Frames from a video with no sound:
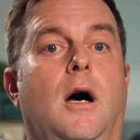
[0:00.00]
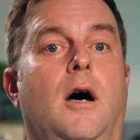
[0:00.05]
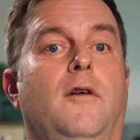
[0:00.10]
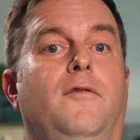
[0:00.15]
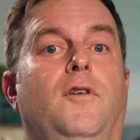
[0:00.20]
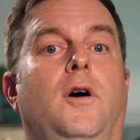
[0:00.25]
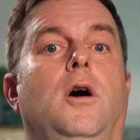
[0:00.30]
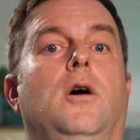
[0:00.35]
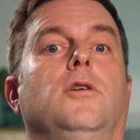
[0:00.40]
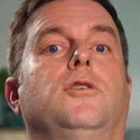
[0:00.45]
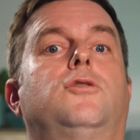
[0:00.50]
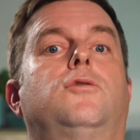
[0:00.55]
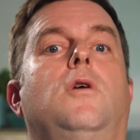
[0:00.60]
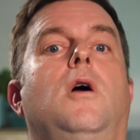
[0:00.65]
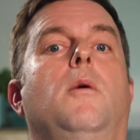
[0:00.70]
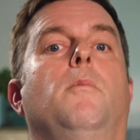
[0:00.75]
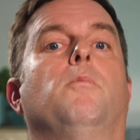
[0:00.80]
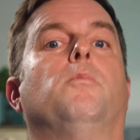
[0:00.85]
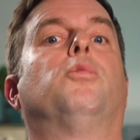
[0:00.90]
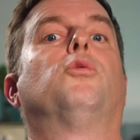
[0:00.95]
of
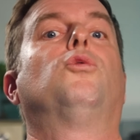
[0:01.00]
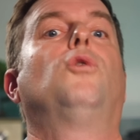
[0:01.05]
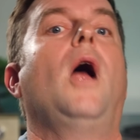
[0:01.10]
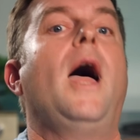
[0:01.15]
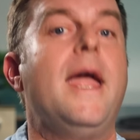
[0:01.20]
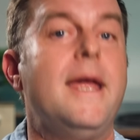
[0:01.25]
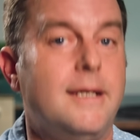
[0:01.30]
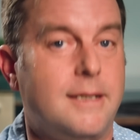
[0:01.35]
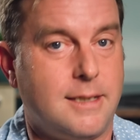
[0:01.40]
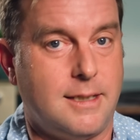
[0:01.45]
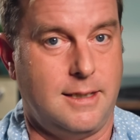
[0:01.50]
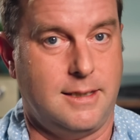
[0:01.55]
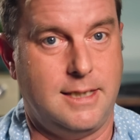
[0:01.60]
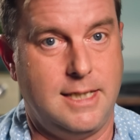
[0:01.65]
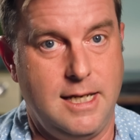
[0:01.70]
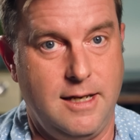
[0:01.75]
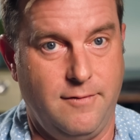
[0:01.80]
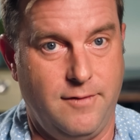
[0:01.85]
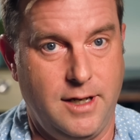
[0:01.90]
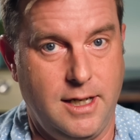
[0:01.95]
ultra bright
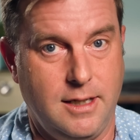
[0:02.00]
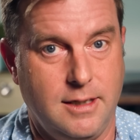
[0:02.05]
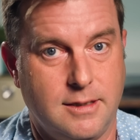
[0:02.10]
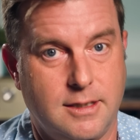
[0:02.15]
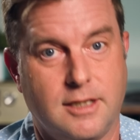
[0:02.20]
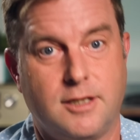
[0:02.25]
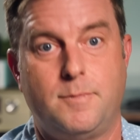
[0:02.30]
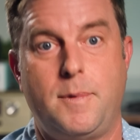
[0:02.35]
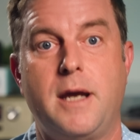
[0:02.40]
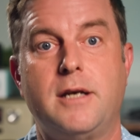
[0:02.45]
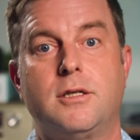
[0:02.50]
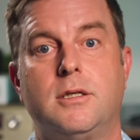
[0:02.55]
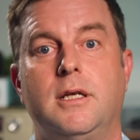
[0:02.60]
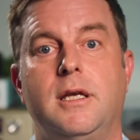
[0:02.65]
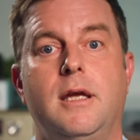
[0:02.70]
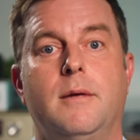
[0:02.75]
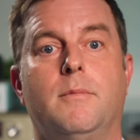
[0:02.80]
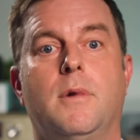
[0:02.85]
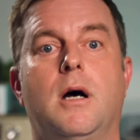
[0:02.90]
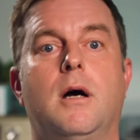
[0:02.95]
TVs,
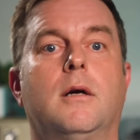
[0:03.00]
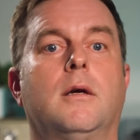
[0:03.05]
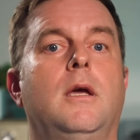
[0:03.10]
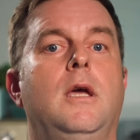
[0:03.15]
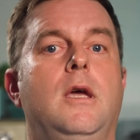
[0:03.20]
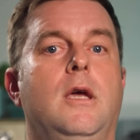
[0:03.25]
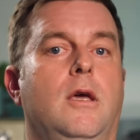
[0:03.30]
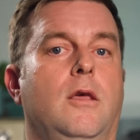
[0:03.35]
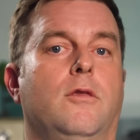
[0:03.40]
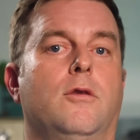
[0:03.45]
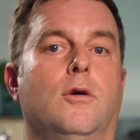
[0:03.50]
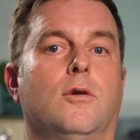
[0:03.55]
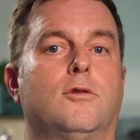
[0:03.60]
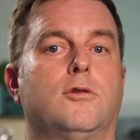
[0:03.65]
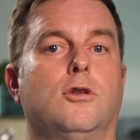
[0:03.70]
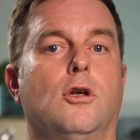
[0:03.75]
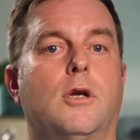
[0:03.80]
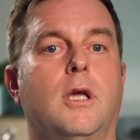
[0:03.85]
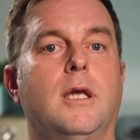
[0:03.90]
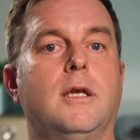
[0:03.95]
especially among
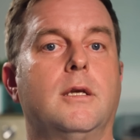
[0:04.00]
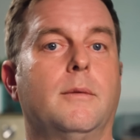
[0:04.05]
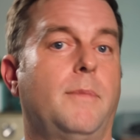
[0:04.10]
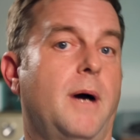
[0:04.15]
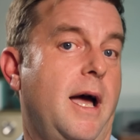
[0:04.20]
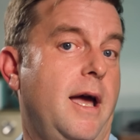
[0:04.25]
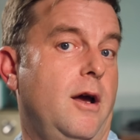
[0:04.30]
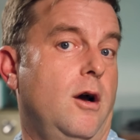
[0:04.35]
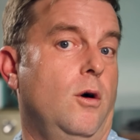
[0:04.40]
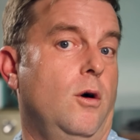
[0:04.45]
those looking to buy